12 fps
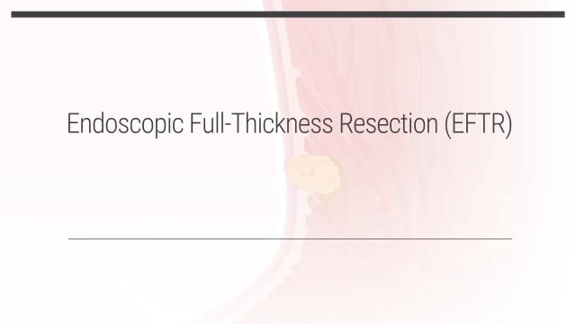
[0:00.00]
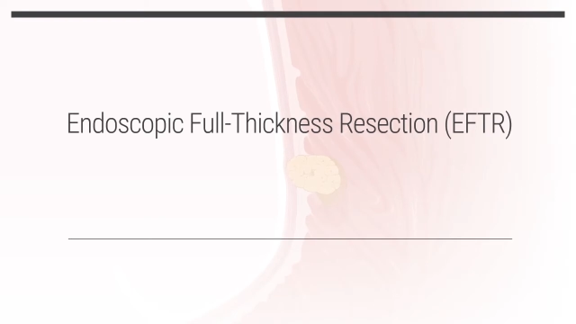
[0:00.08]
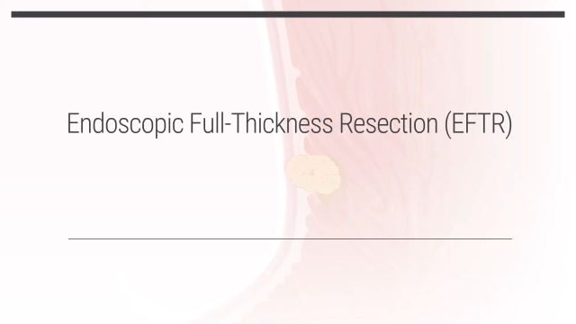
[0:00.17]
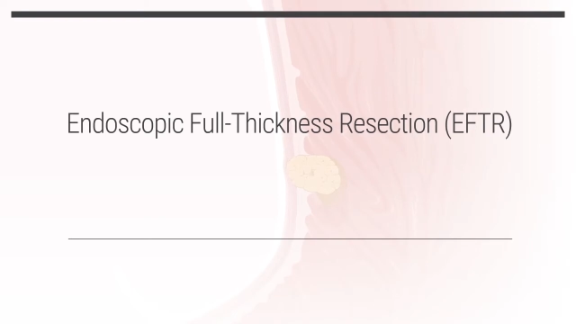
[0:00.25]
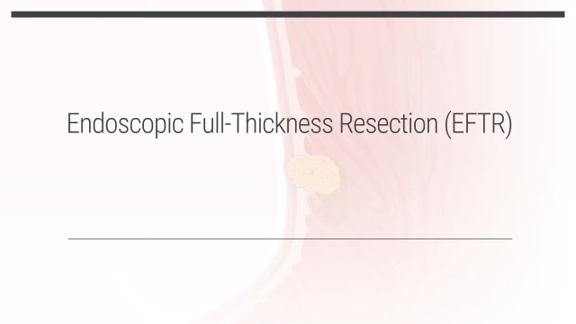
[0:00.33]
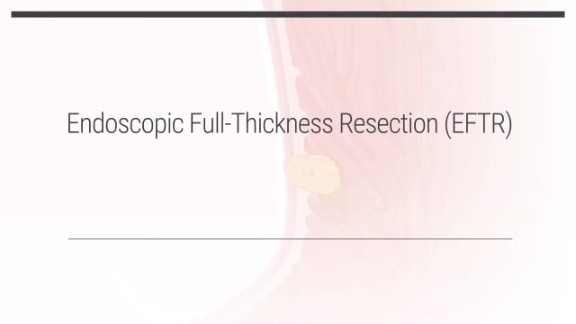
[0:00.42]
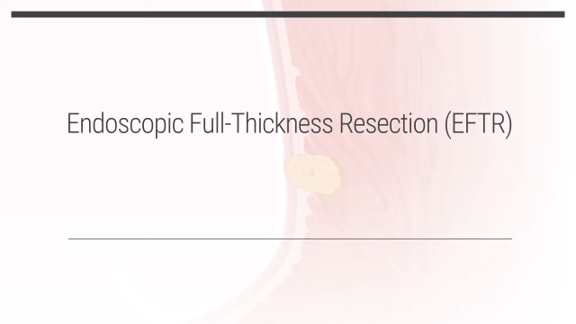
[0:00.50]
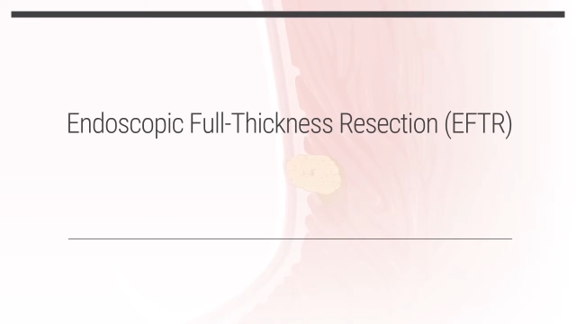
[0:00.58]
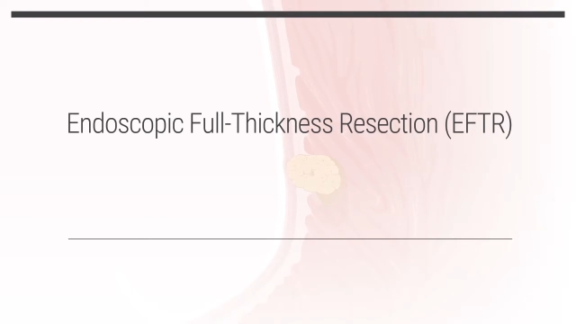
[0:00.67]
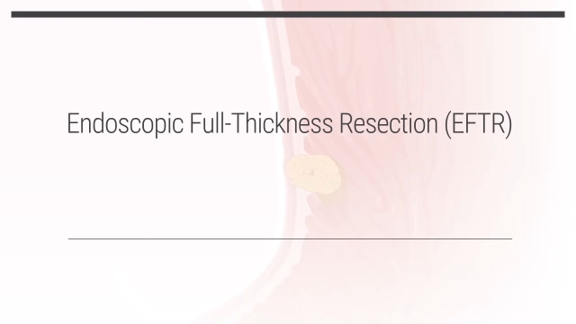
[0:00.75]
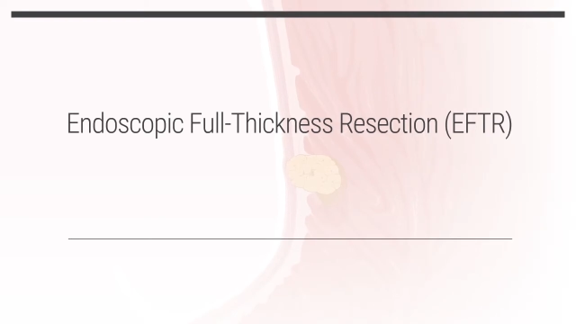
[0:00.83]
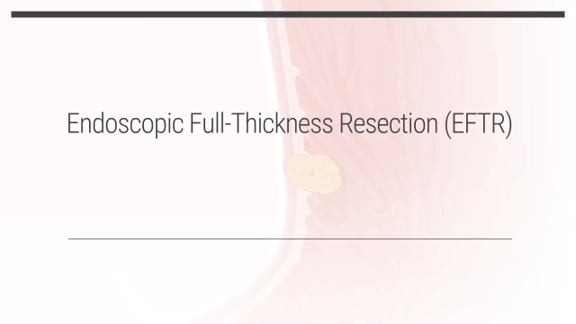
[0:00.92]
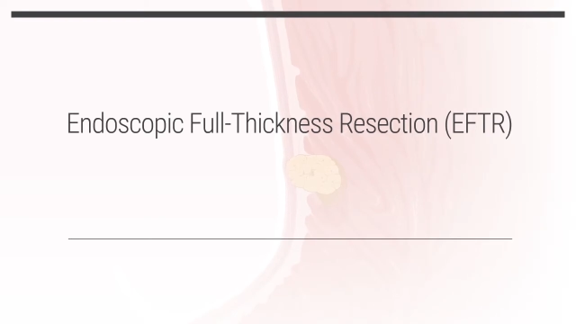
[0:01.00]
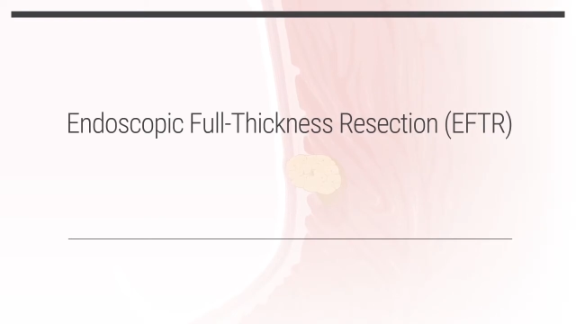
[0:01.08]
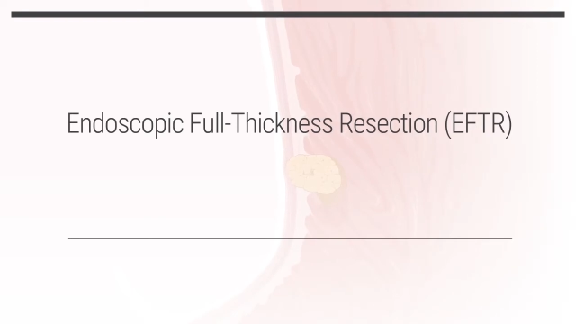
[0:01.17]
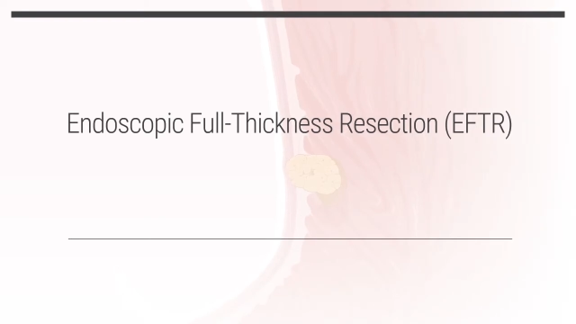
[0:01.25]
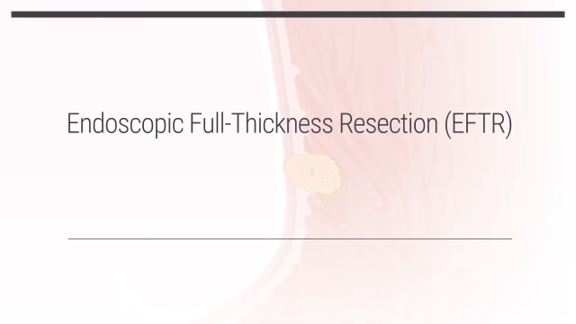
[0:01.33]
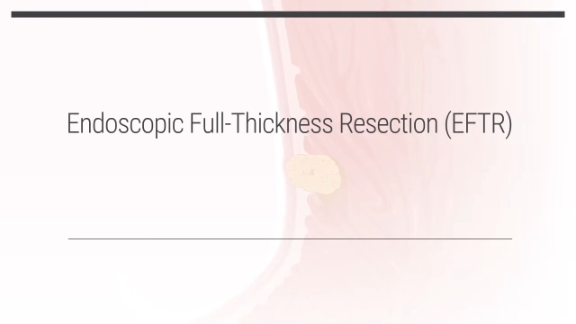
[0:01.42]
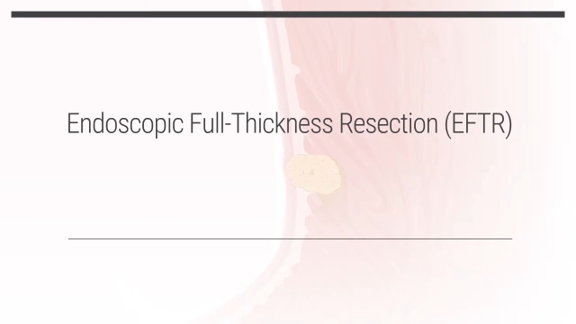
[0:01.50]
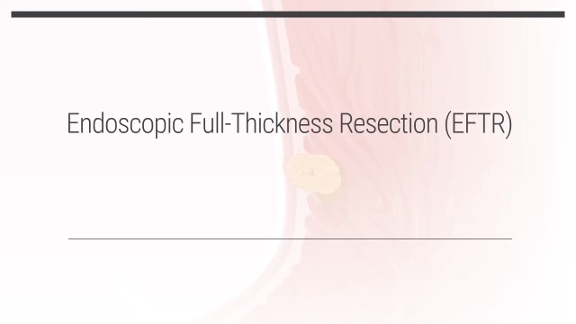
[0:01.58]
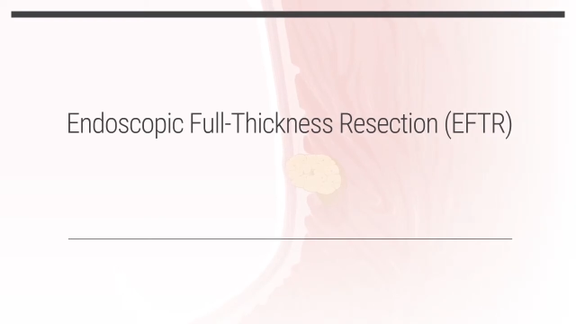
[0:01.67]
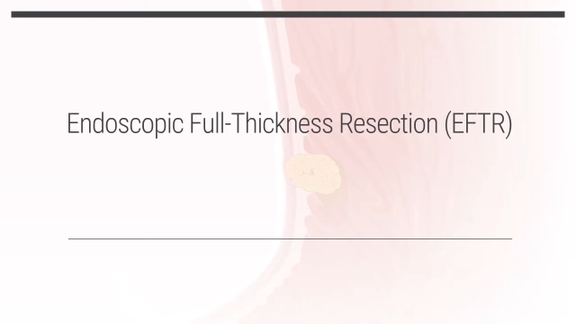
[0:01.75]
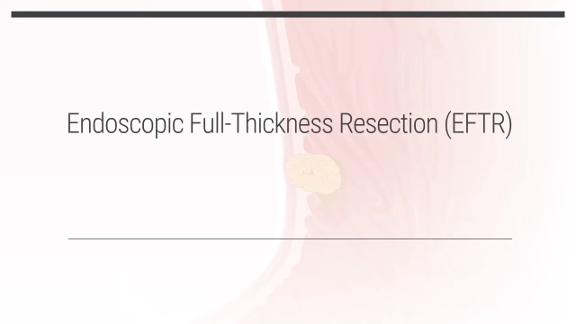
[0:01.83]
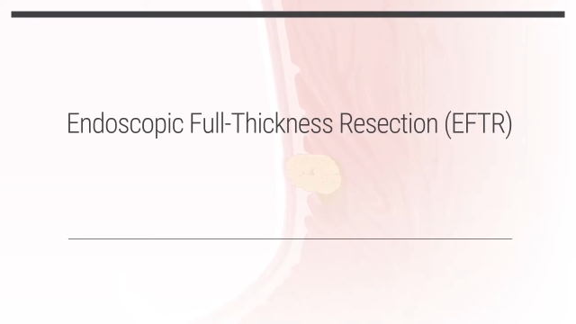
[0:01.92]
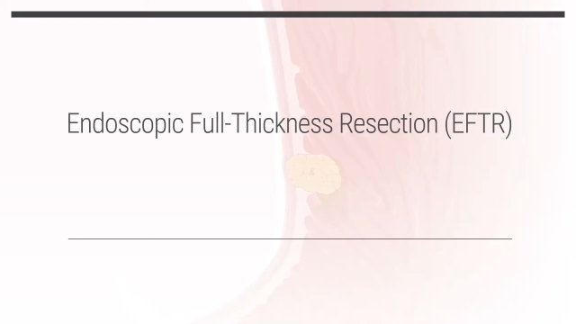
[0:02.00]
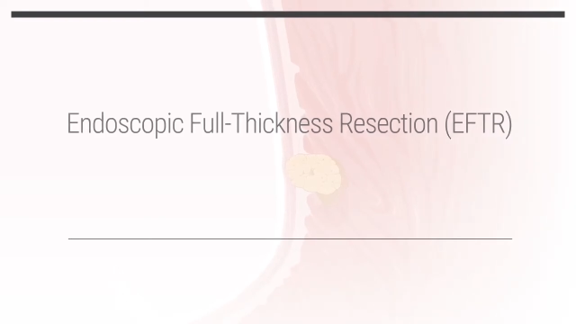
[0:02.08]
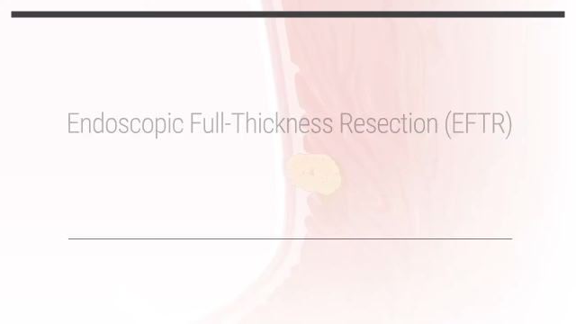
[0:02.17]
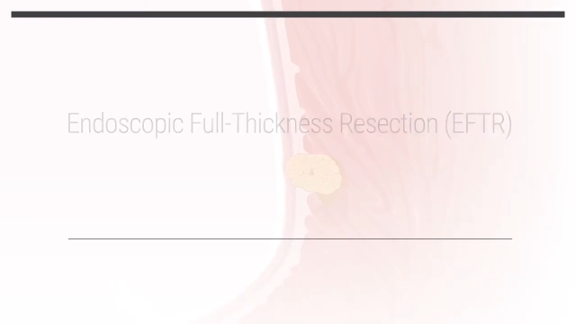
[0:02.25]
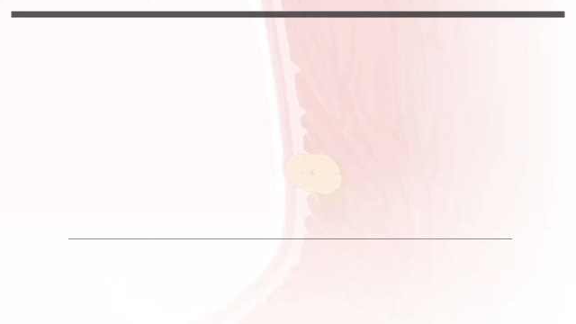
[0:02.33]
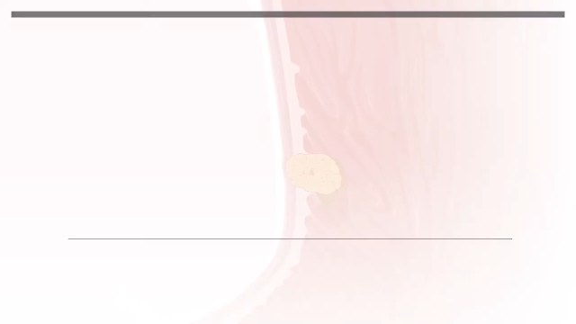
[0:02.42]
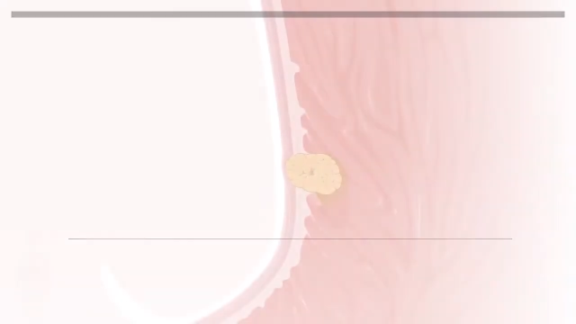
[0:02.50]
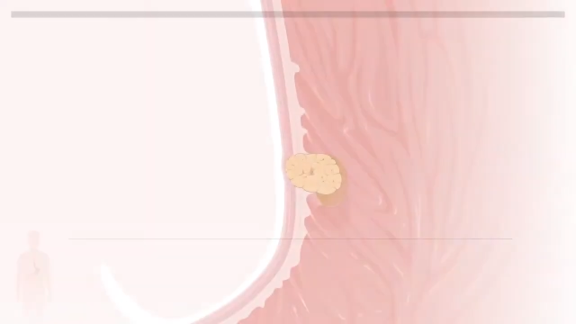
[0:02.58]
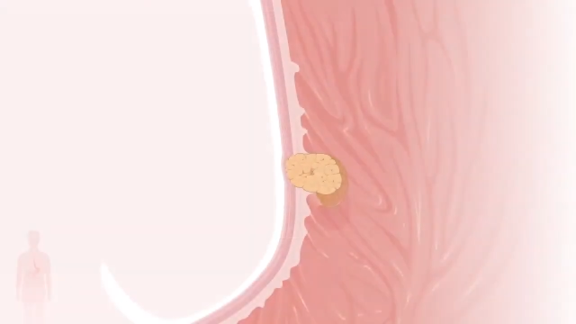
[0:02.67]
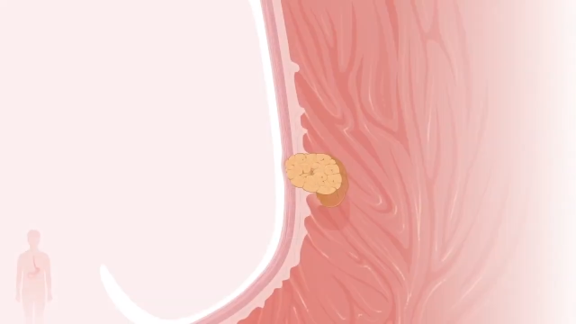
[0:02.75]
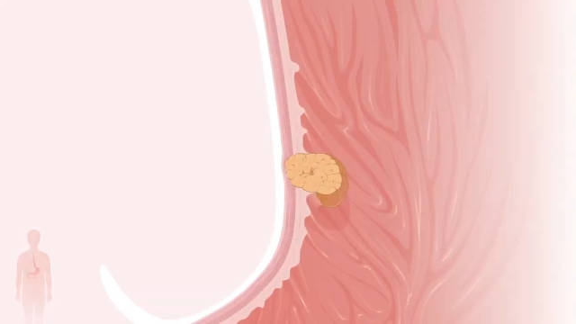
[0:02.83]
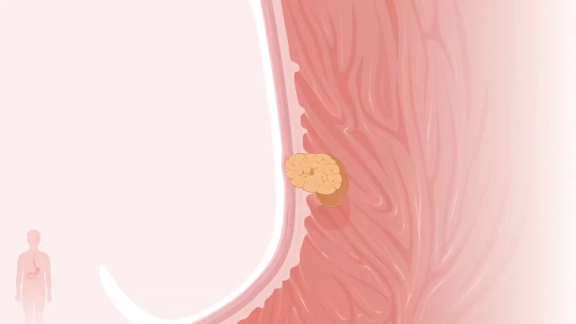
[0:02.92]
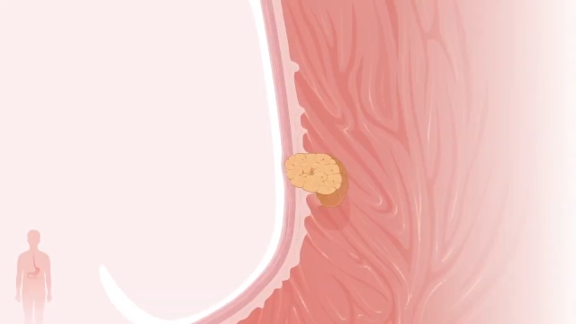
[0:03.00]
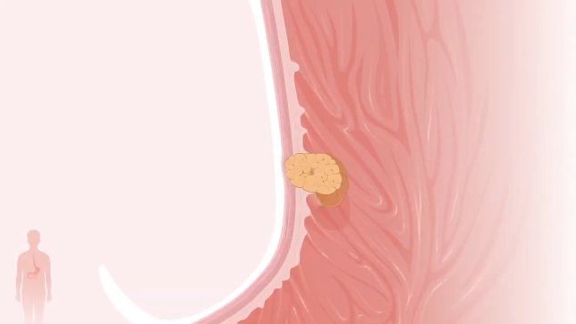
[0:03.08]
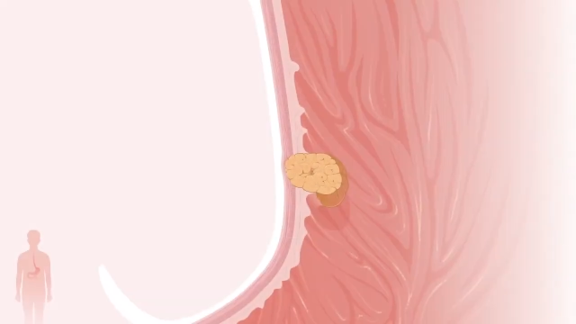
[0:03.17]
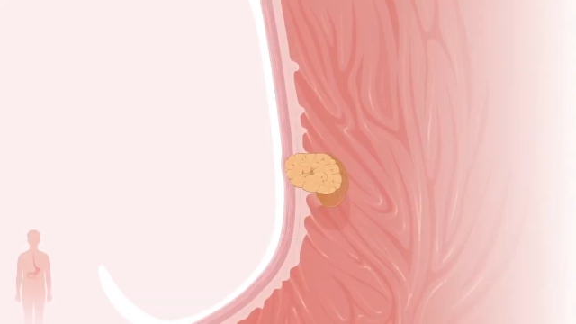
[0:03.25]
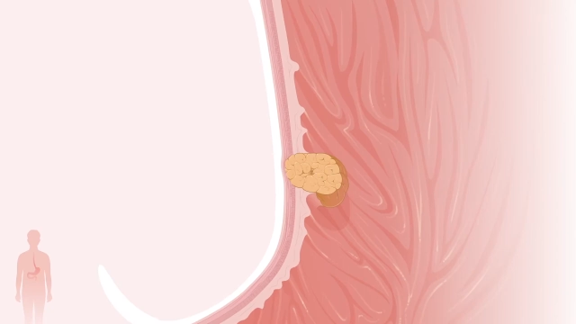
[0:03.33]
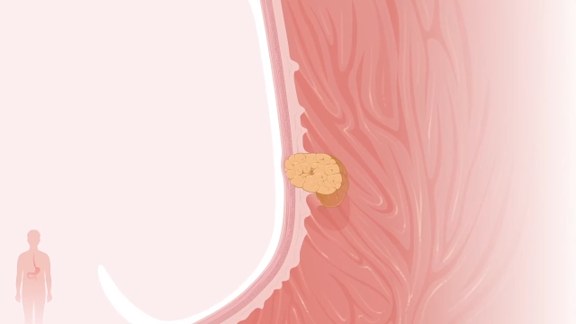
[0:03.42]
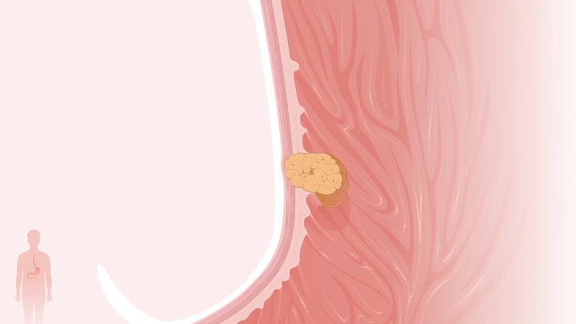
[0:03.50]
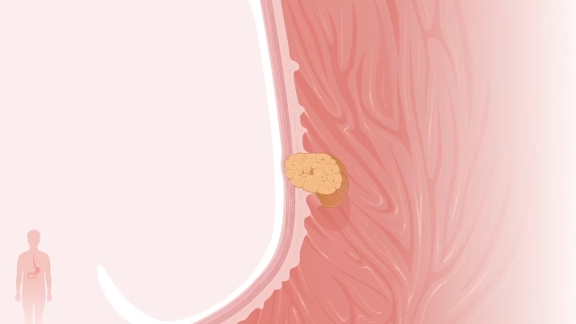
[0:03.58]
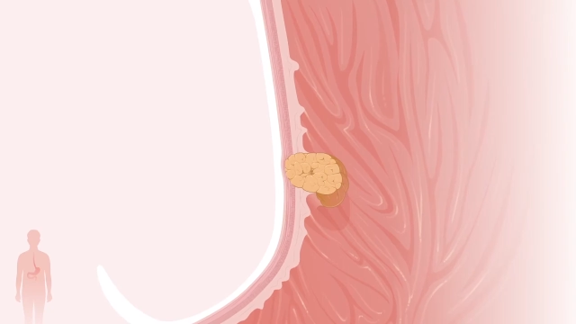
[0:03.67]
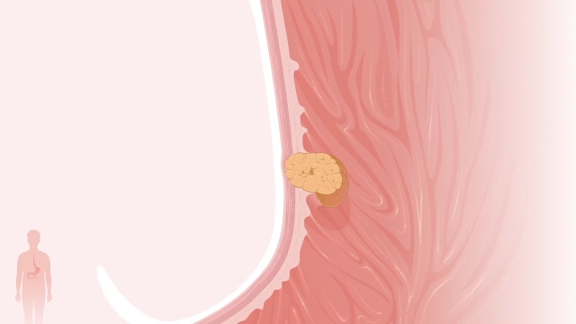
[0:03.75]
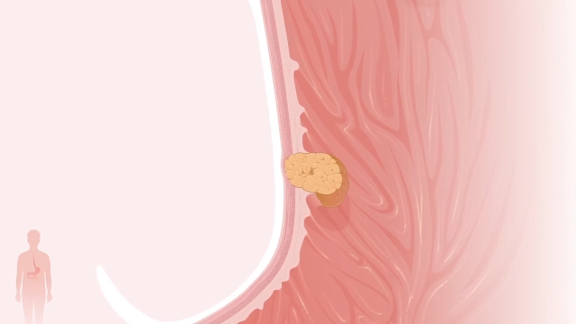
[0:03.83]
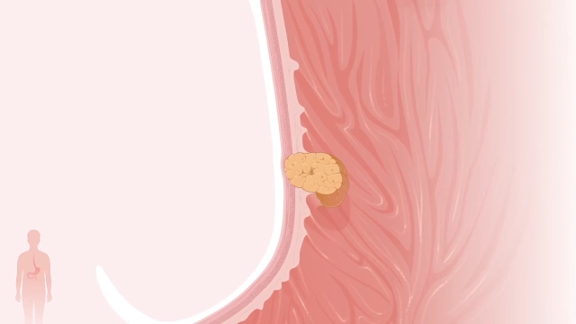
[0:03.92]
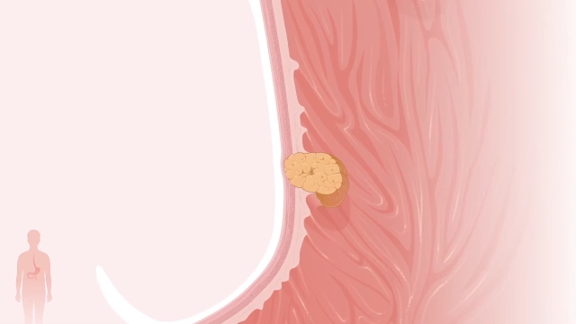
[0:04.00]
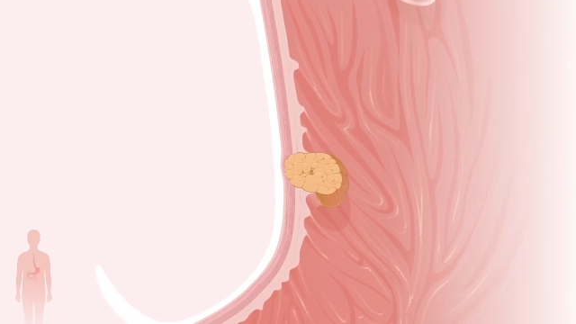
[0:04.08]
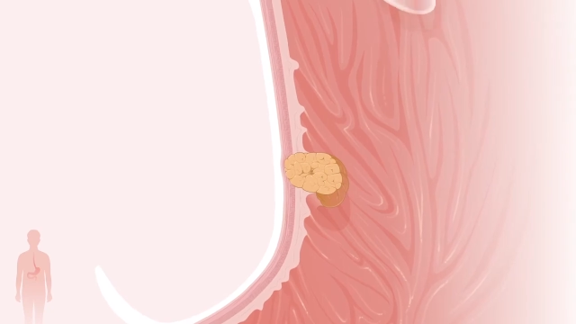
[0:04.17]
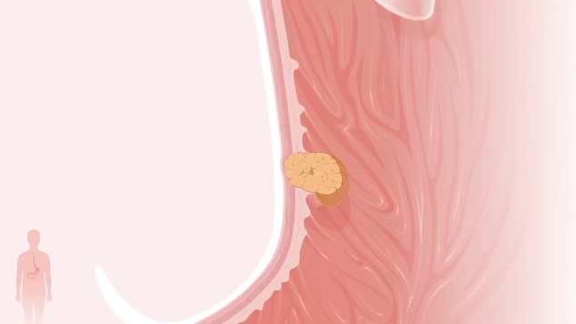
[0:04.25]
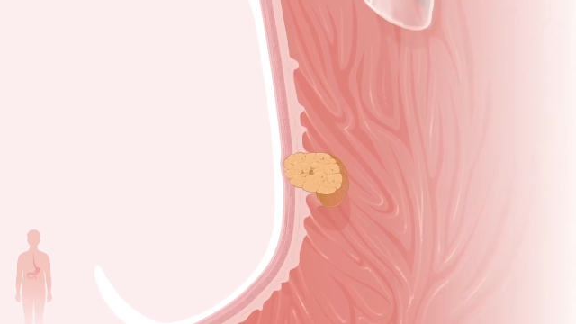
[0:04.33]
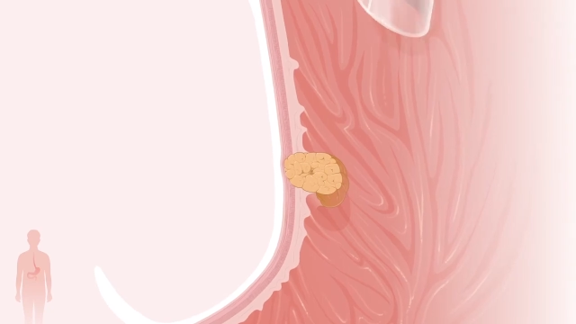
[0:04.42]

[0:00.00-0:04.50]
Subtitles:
[unreadable: no face in view]